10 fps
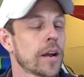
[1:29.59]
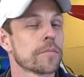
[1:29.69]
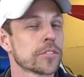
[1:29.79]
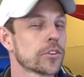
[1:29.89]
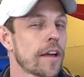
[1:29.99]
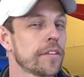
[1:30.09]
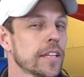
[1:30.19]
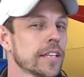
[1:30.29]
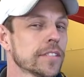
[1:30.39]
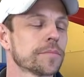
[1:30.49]
when I was
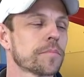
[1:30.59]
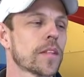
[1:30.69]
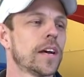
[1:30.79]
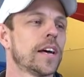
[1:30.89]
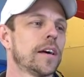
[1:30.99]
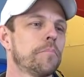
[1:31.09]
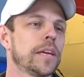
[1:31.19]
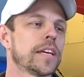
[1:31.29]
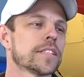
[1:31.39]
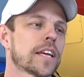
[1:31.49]
driving this
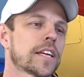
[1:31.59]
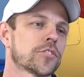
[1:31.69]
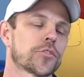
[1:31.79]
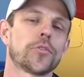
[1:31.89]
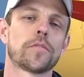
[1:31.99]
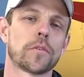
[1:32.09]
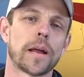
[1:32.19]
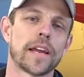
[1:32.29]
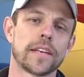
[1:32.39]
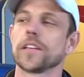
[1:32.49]
because I got screwed over
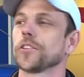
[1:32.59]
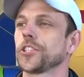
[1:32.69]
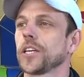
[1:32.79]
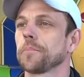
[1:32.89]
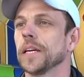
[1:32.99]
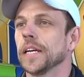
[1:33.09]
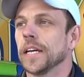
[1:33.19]
by a dealership,